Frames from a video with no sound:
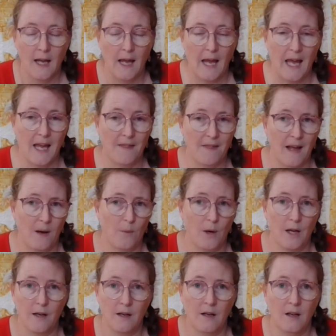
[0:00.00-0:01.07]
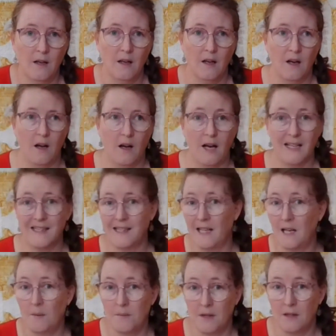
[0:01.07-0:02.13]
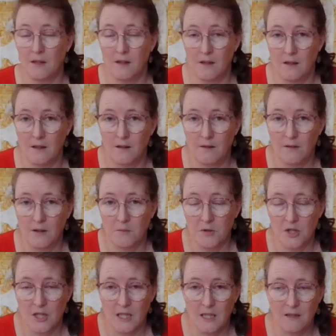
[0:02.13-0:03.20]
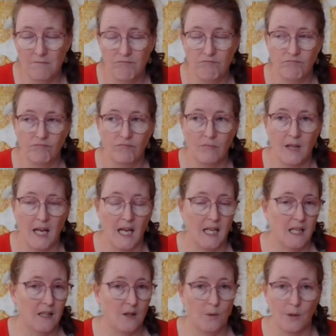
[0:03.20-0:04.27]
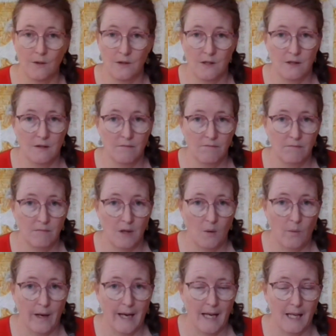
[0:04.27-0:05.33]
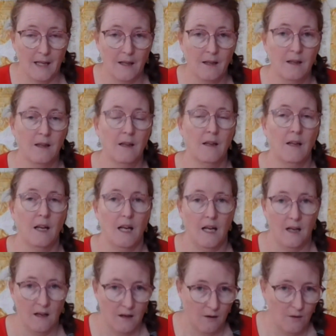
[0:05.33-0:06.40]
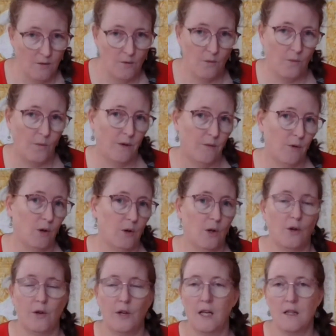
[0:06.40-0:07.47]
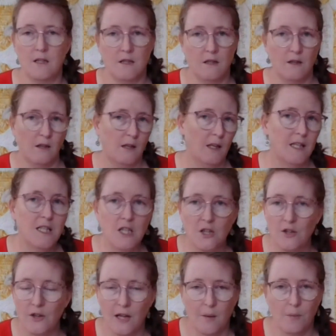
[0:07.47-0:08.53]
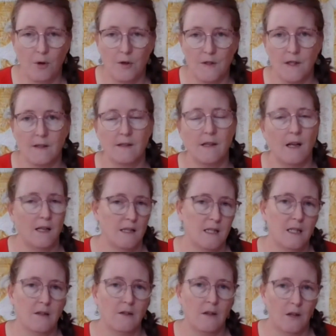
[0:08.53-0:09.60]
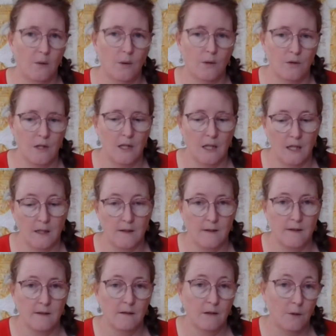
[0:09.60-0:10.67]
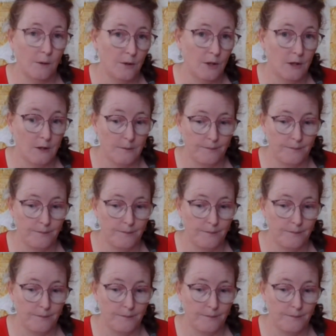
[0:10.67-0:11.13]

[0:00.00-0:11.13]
And that one, I set up the machine and it quilts away. We roll on and continue that process until the quilt is quilted.